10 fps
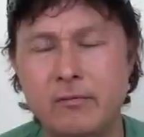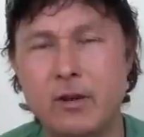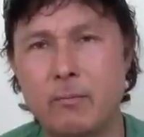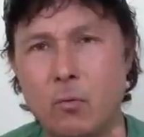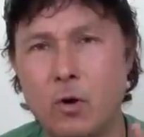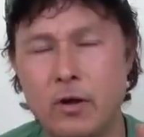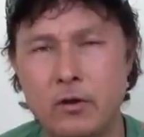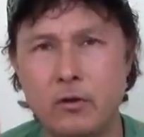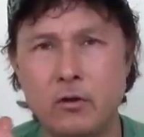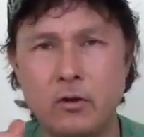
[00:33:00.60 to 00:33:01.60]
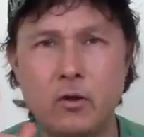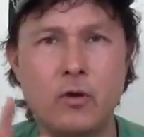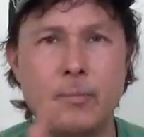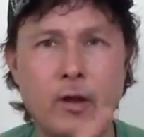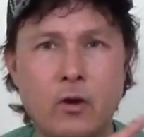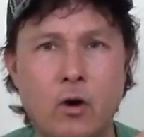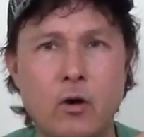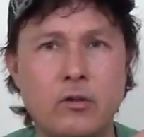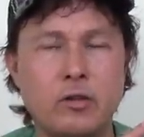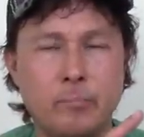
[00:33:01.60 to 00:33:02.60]
number one, go to my
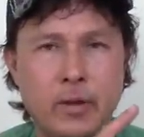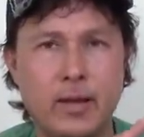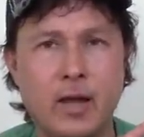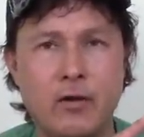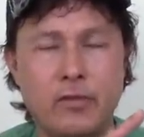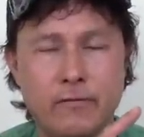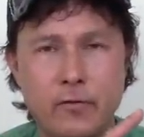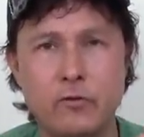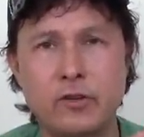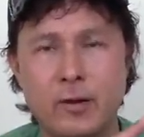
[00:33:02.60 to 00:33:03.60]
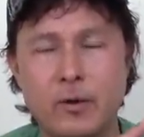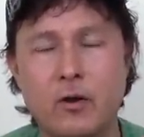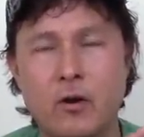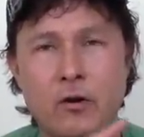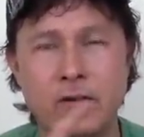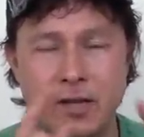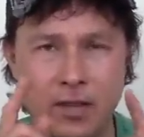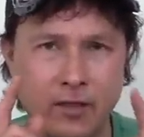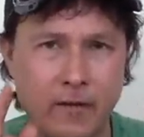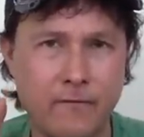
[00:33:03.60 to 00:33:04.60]
garden to pick out the foods out of my garden to
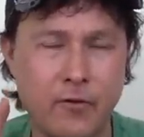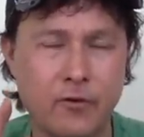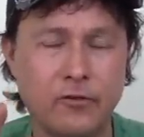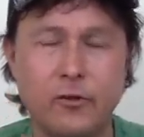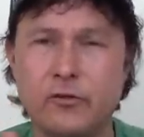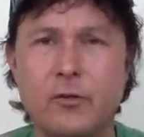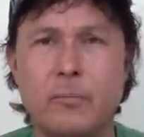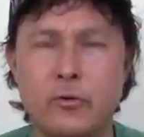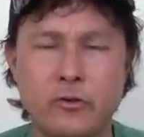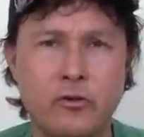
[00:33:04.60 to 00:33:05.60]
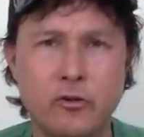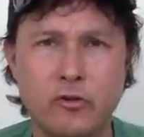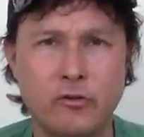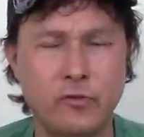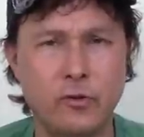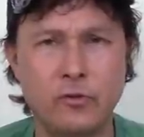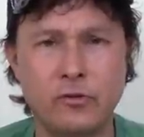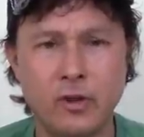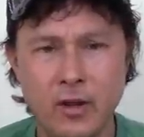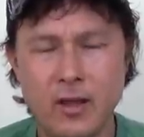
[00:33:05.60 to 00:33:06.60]
eat that first. Those are the most nutritious
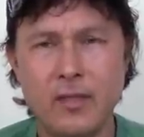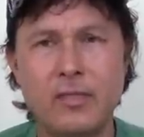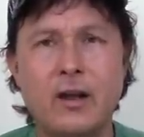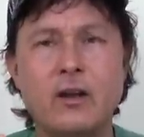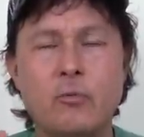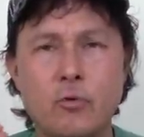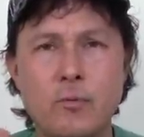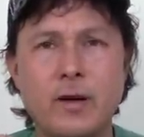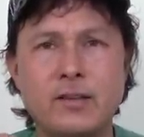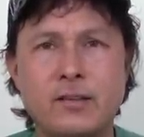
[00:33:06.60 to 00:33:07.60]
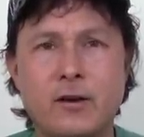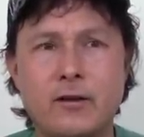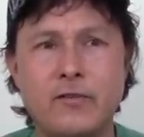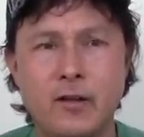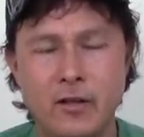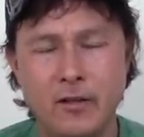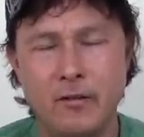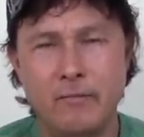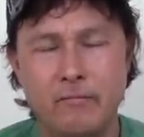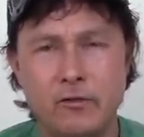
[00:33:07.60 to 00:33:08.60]
foods that I grew myself.
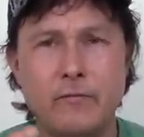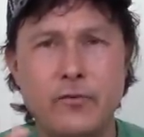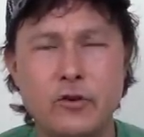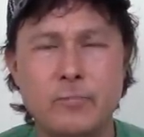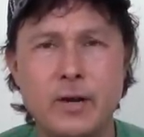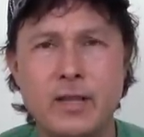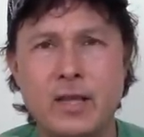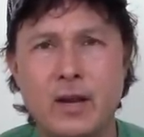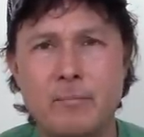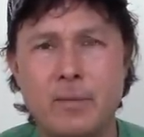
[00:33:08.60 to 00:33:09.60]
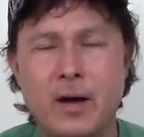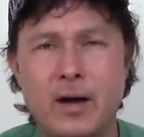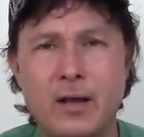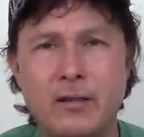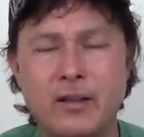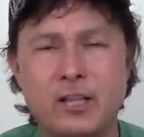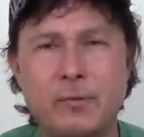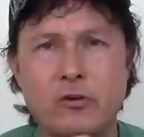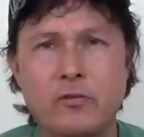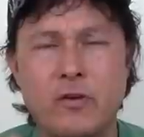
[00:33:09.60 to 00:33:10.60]
Some foods money cannot buy, like
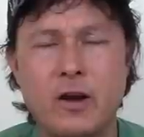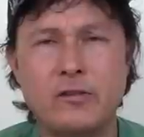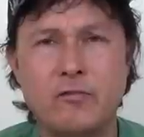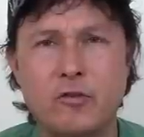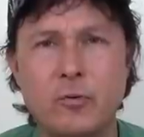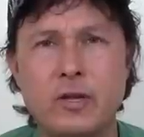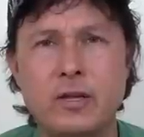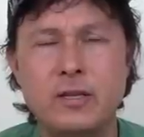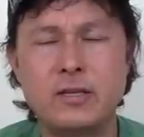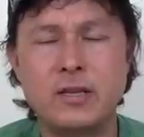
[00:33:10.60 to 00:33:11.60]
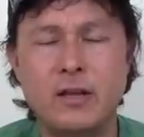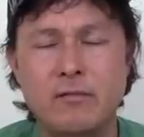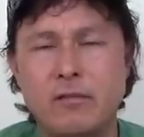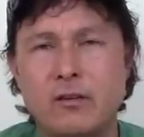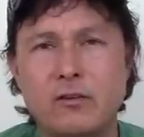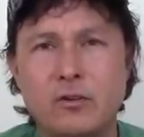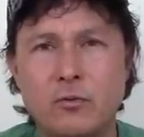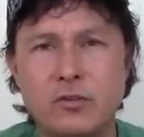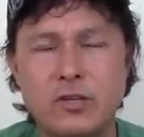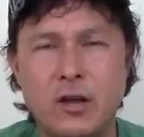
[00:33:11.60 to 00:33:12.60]
special varieties of greens that they just
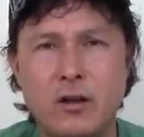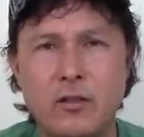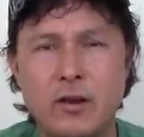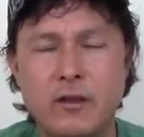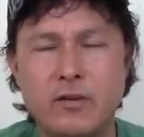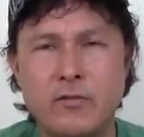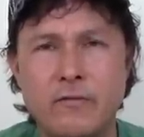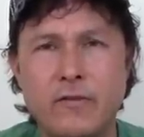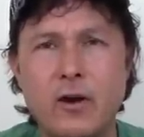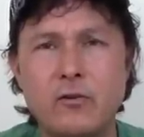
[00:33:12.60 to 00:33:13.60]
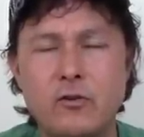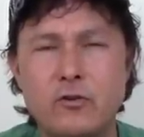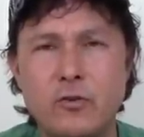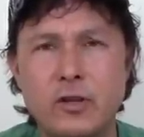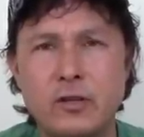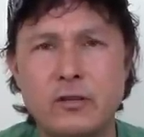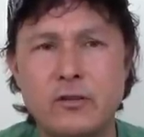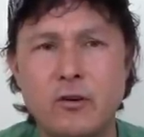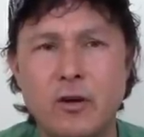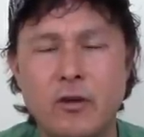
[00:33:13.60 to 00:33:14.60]
don't sell that have different phytonutrients.
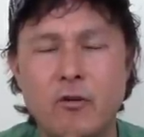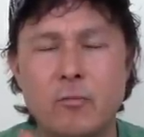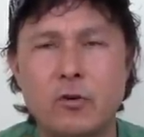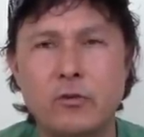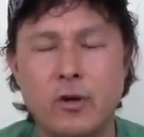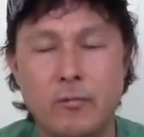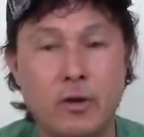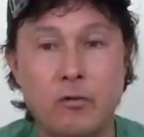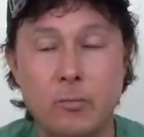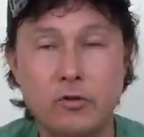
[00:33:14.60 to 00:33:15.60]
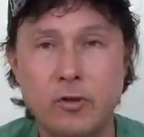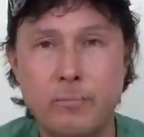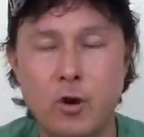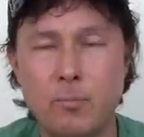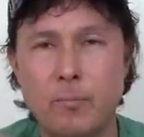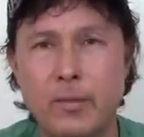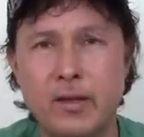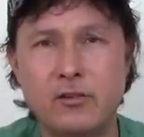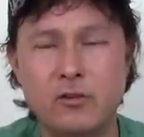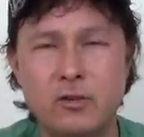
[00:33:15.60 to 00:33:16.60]
You know, I grow most, I grow mostly purple
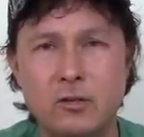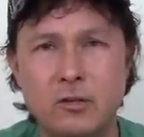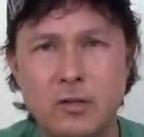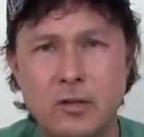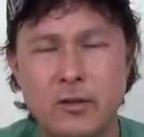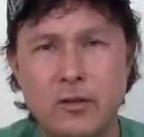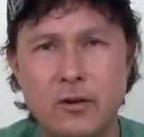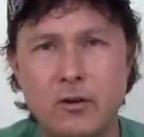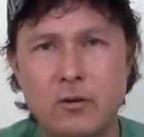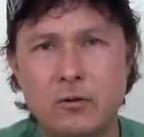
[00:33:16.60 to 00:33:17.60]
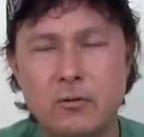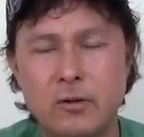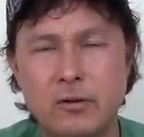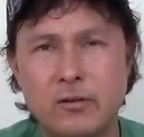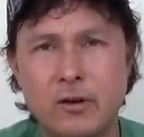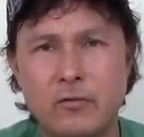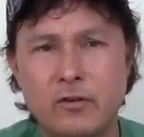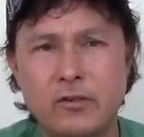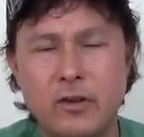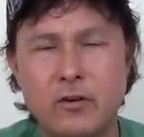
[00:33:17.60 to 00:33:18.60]
basil, you know, instead of
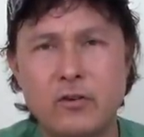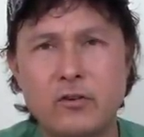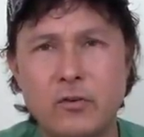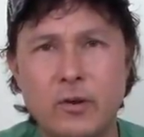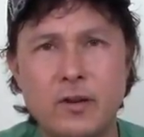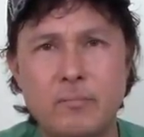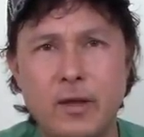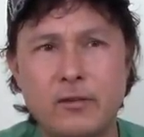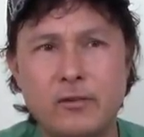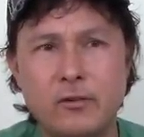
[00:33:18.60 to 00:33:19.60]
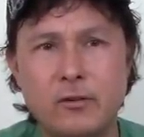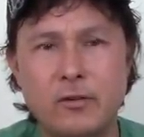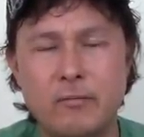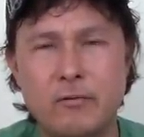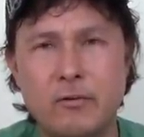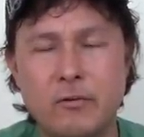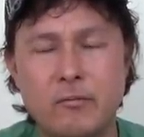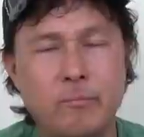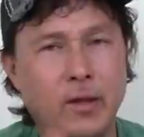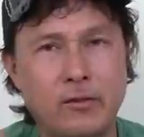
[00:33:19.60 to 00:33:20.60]
just standard green basil, and
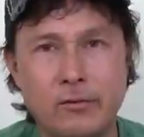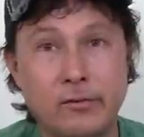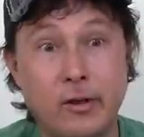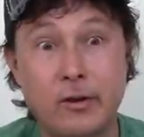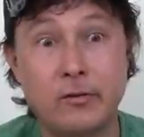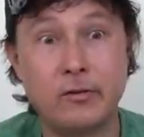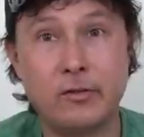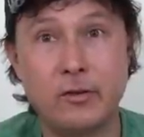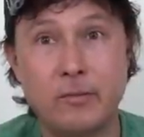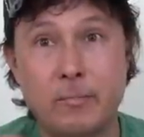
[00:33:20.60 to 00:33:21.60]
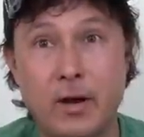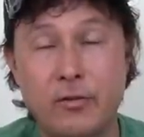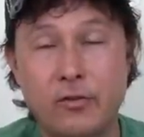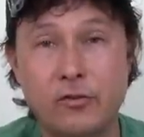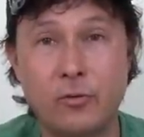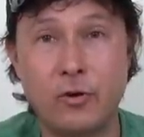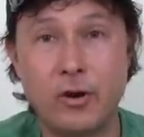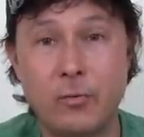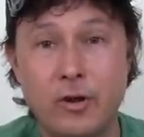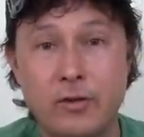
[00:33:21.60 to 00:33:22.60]
basil is not a good thing to buy at the store
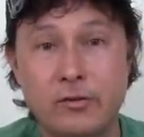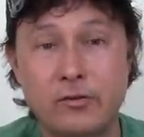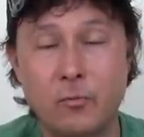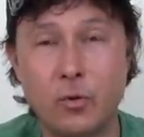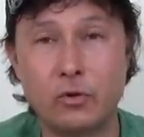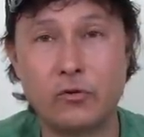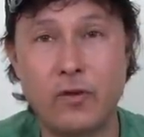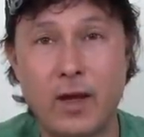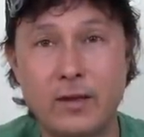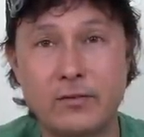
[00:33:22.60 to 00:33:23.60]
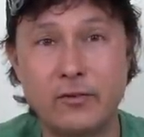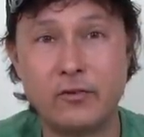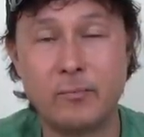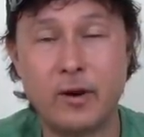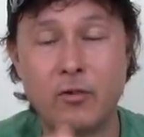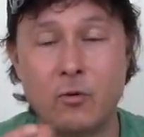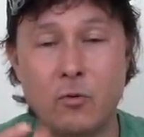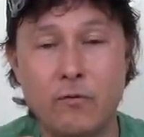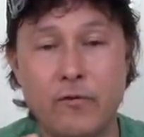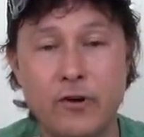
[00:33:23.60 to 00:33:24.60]
anyways because it wilts fast unless you're buying the
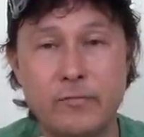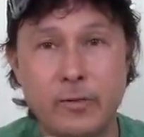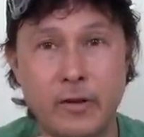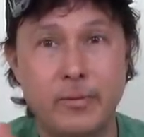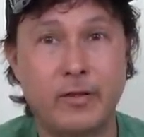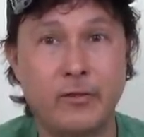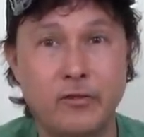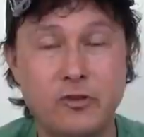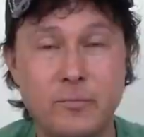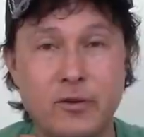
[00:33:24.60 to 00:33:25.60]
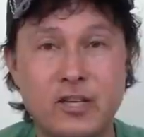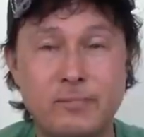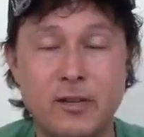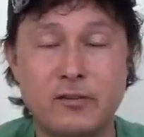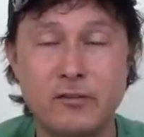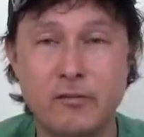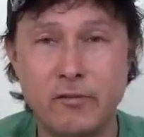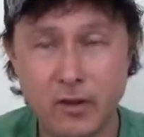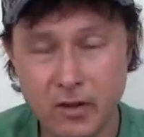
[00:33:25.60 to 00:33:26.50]
whole fresh plant, but then they're super expensive.